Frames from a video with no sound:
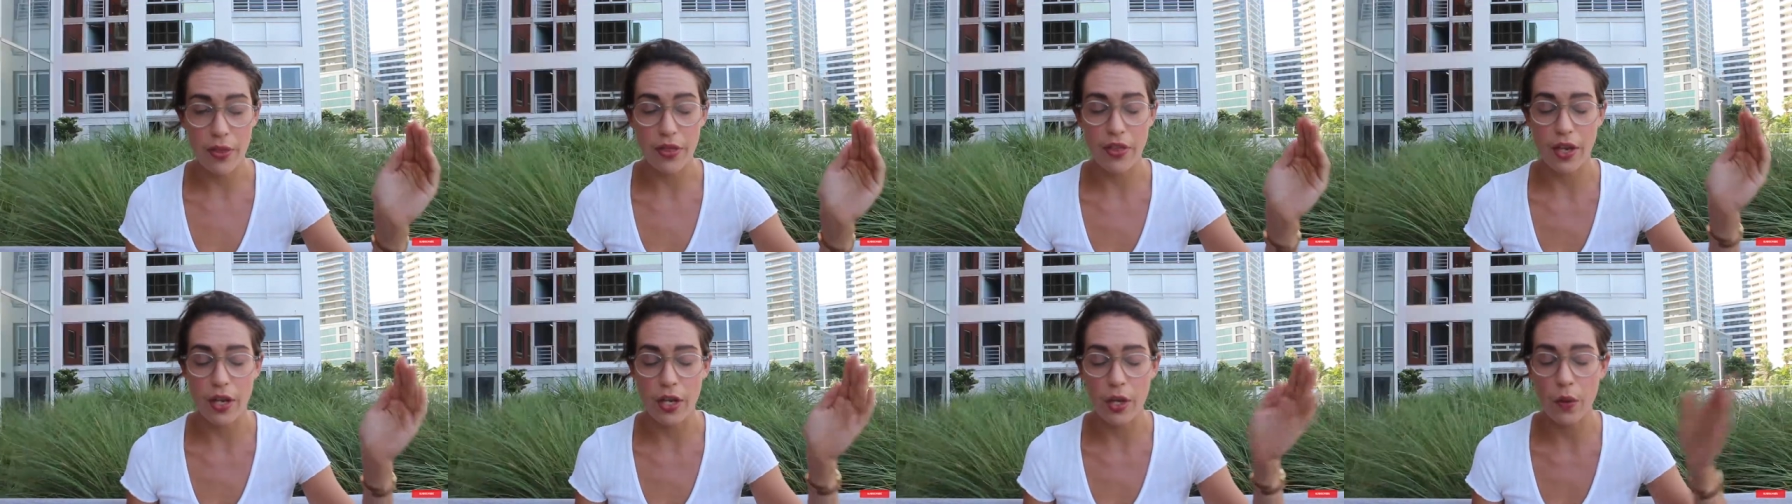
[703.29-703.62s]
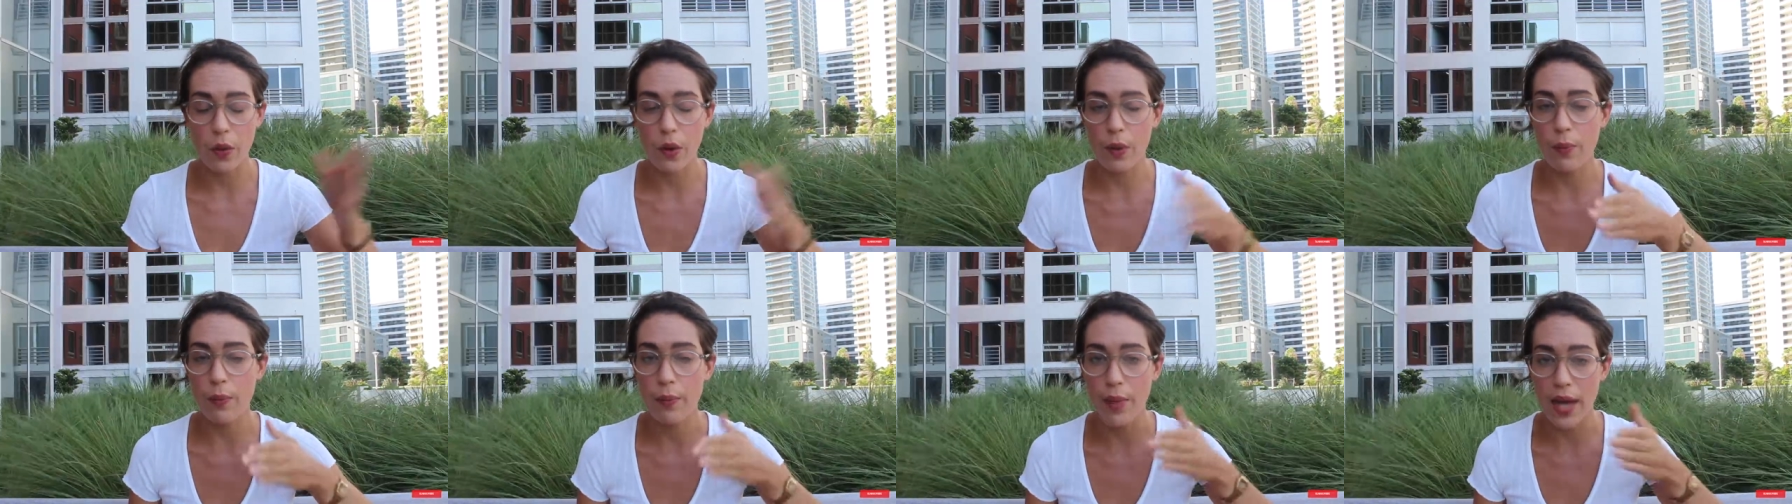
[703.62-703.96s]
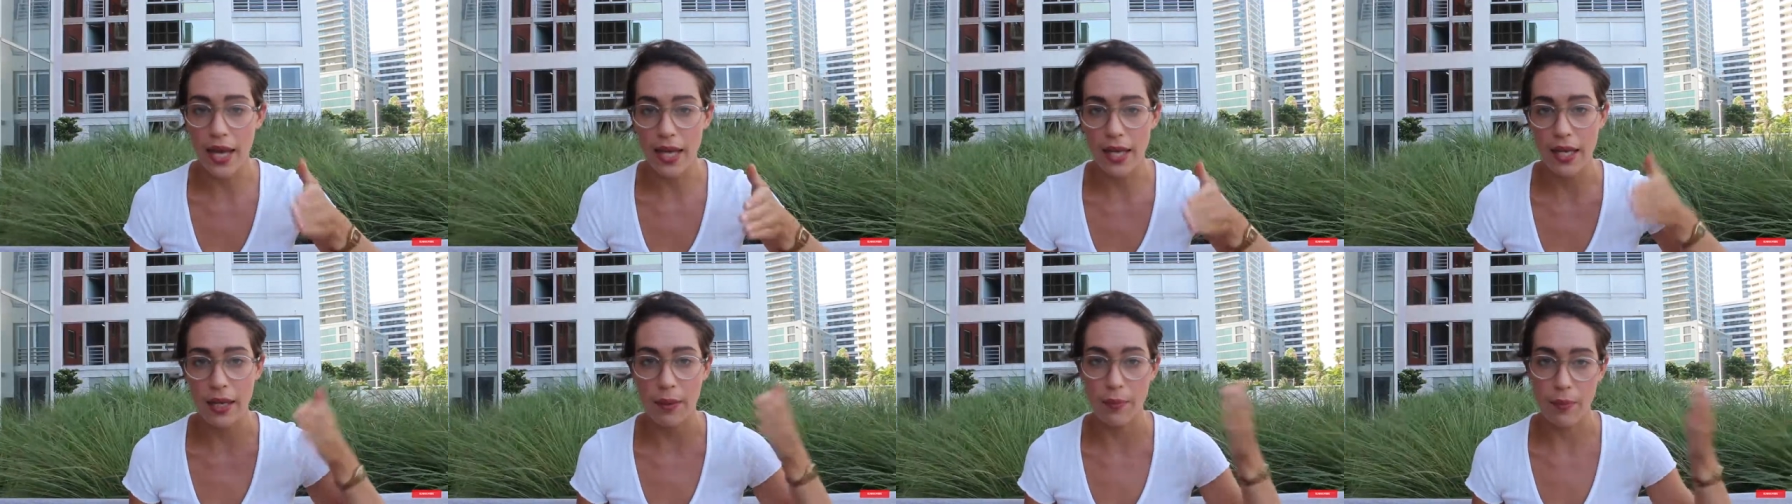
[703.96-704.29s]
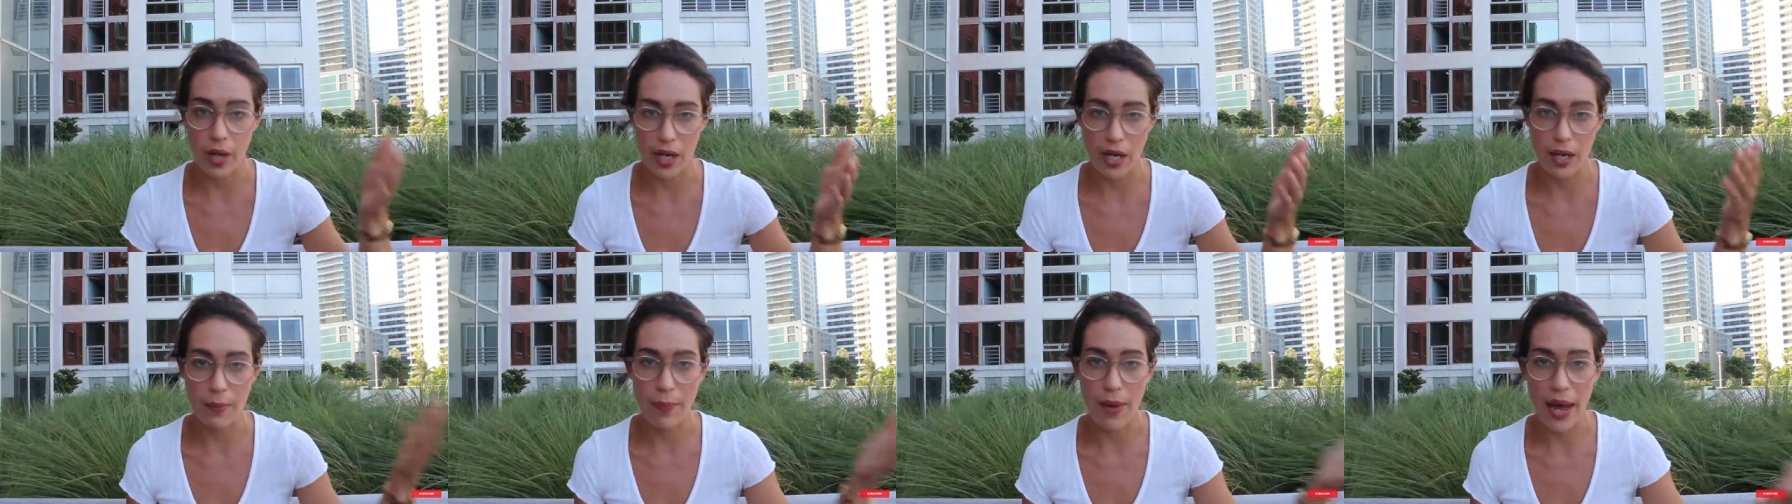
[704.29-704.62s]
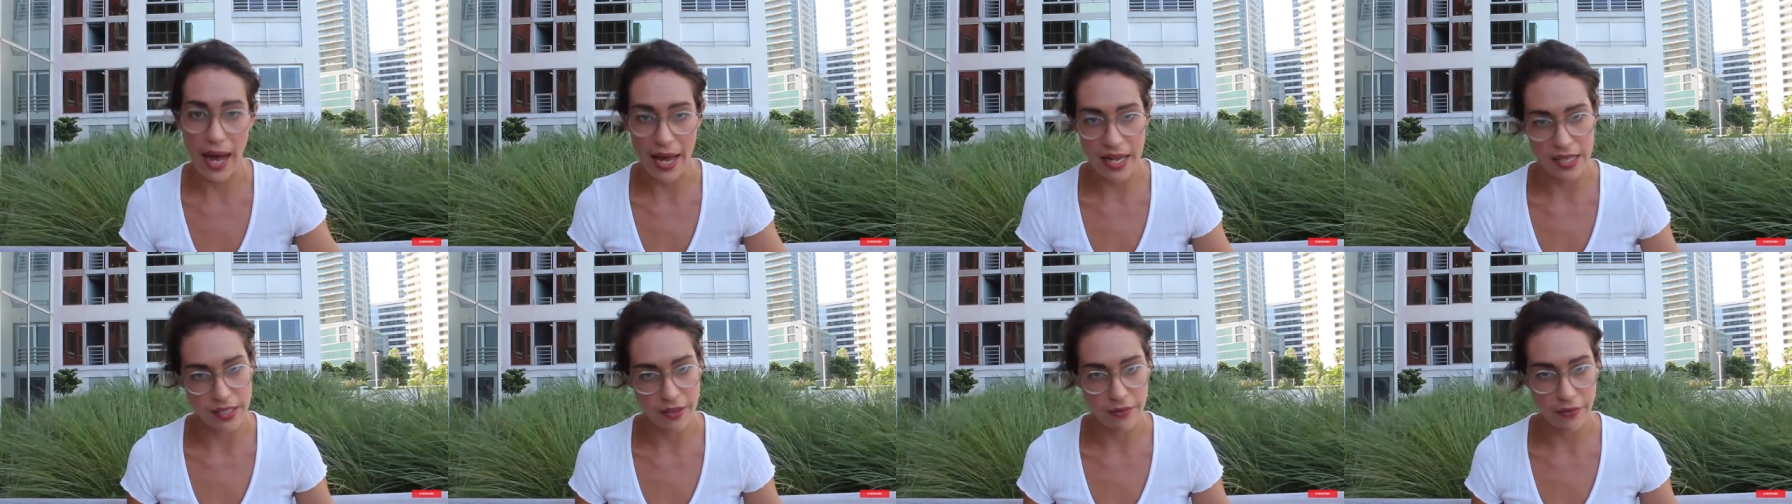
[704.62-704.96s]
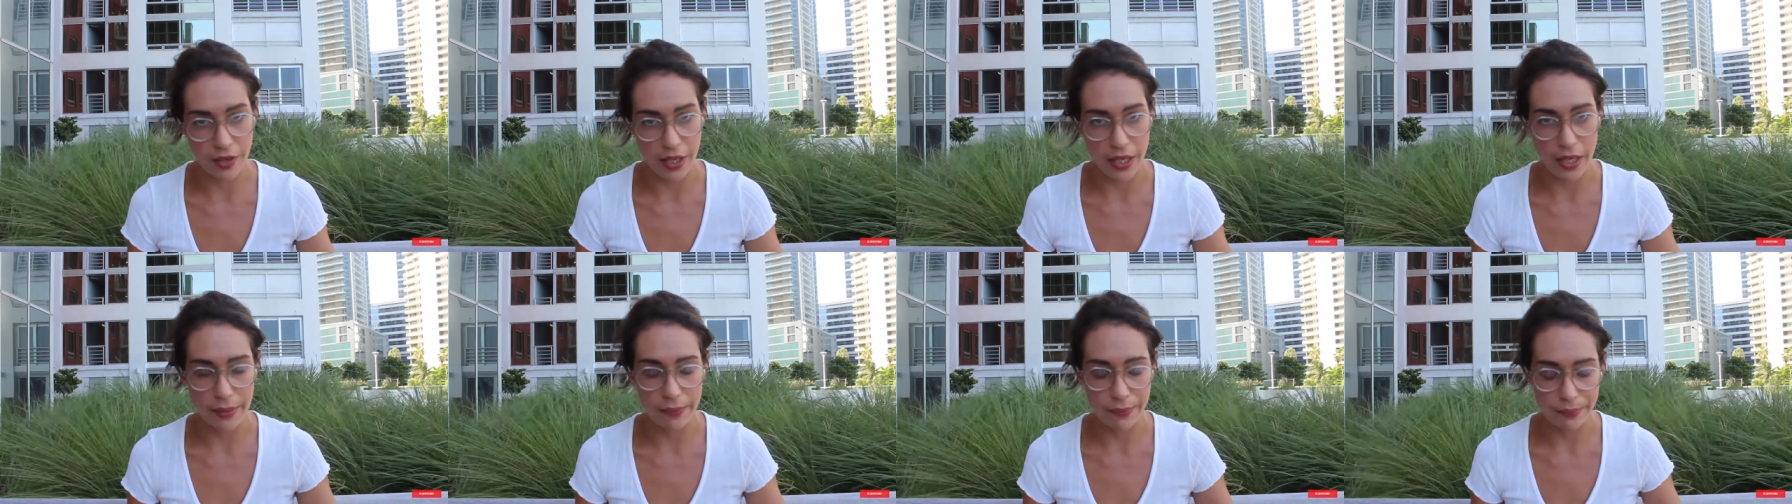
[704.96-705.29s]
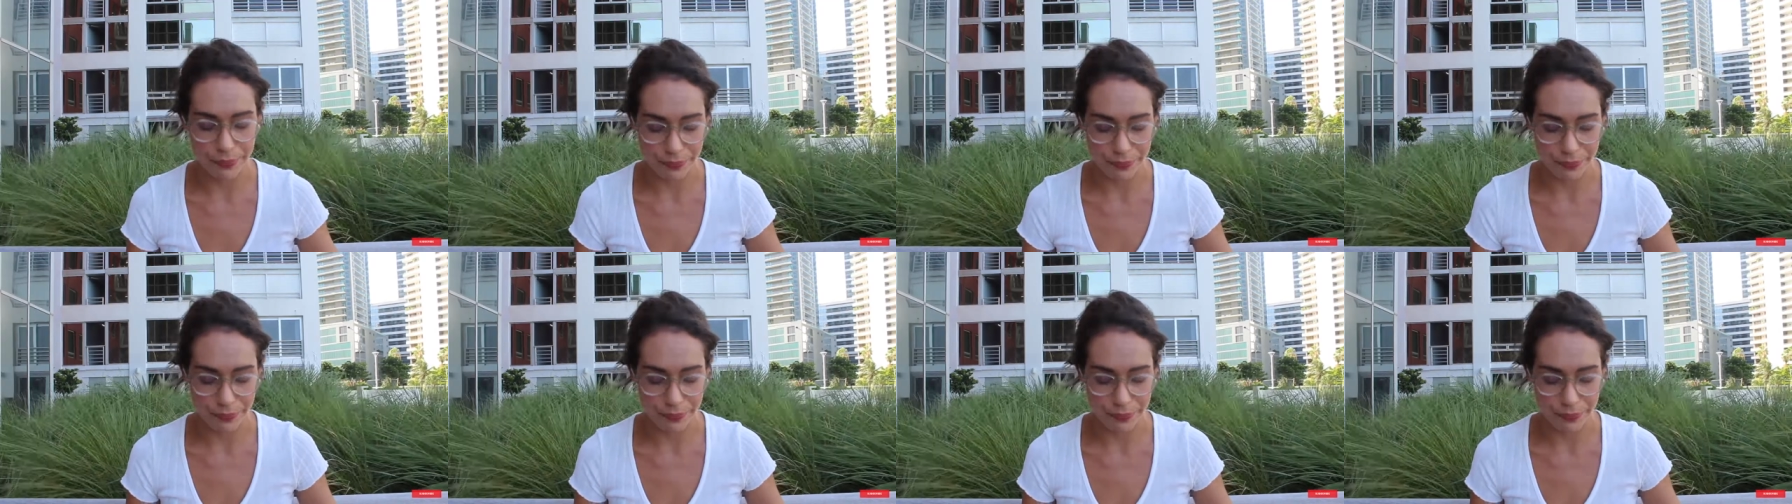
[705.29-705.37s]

then you are making money passively.